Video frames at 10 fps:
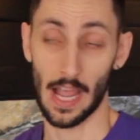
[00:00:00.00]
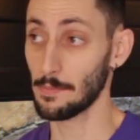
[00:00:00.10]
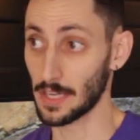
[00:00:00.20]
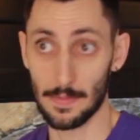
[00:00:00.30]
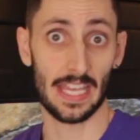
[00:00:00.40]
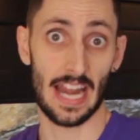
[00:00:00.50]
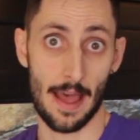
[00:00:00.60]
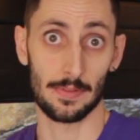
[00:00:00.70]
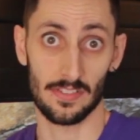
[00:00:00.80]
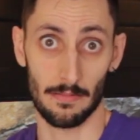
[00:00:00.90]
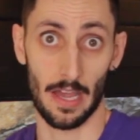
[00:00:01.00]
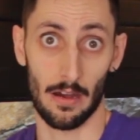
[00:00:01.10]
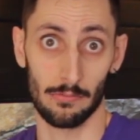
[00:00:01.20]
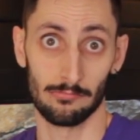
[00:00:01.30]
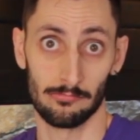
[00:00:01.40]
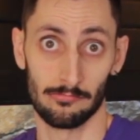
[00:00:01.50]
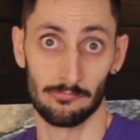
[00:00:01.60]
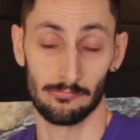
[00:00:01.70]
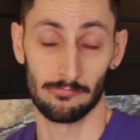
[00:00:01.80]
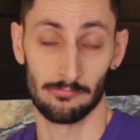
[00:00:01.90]
I'm gonna make it happen somehow.
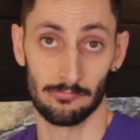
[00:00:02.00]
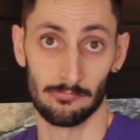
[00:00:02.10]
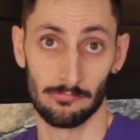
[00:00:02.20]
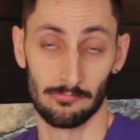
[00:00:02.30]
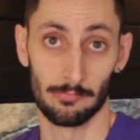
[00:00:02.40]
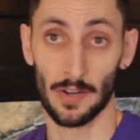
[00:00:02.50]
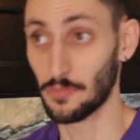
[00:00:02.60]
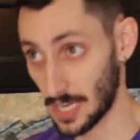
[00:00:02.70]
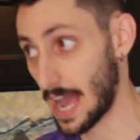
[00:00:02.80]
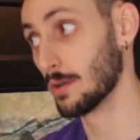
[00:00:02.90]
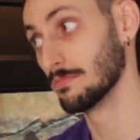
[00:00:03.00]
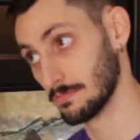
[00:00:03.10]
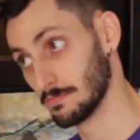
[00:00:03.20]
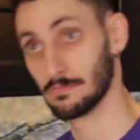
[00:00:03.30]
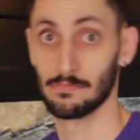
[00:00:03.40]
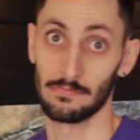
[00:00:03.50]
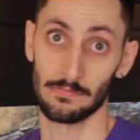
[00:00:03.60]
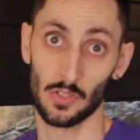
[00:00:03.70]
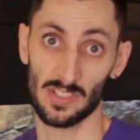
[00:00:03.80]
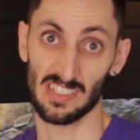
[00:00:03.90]
But for now,
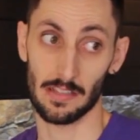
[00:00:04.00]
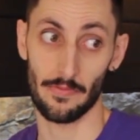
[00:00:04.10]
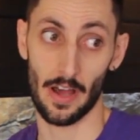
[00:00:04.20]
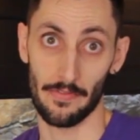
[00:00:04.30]
265.